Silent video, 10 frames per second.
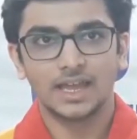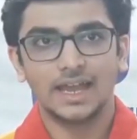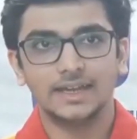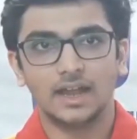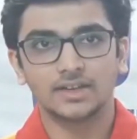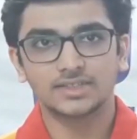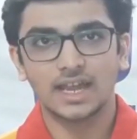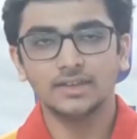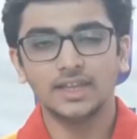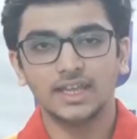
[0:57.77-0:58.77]
and
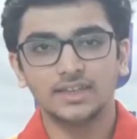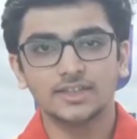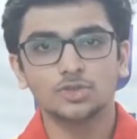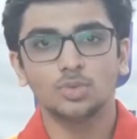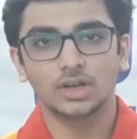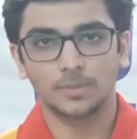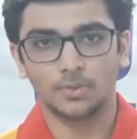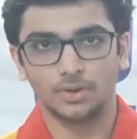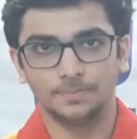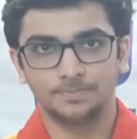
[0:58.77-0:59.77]
understand the areas to work
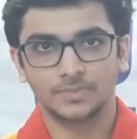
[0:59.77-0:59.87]
upon.